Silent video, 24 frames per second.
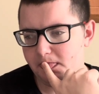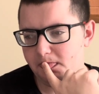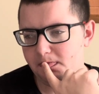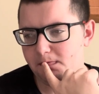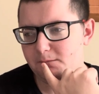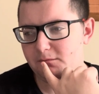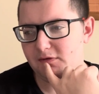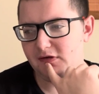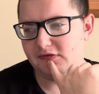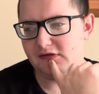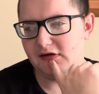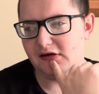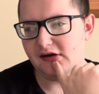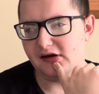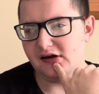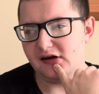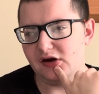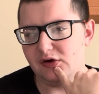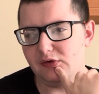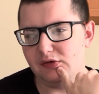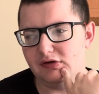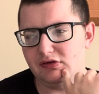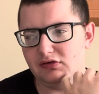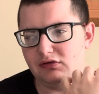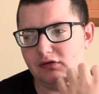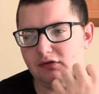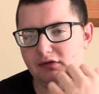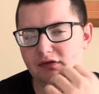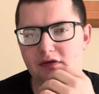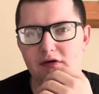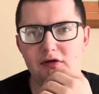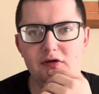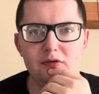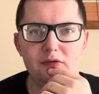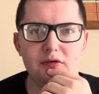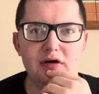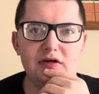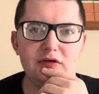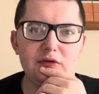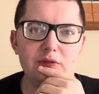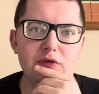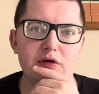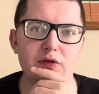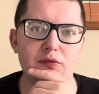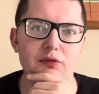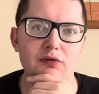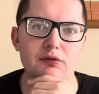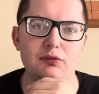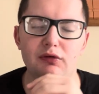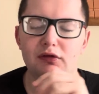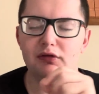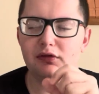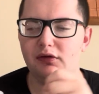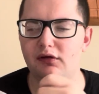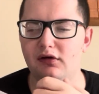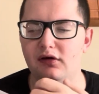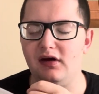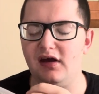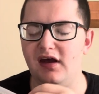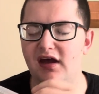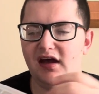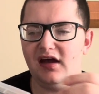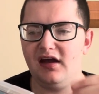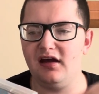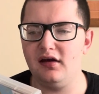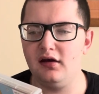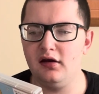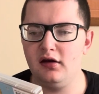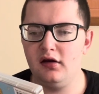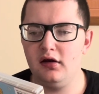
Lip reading: But I think I always knew that the correct one was with the A.